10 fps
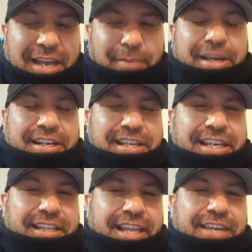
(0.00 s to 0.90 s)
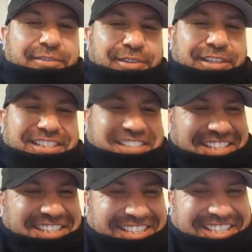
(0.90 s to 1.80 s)
am I gonna get laid for this
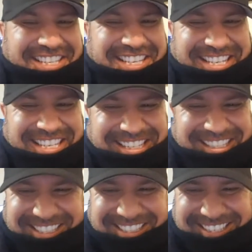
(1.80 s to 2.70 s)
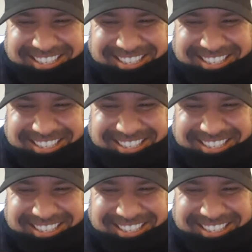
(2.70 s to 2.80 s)
at least?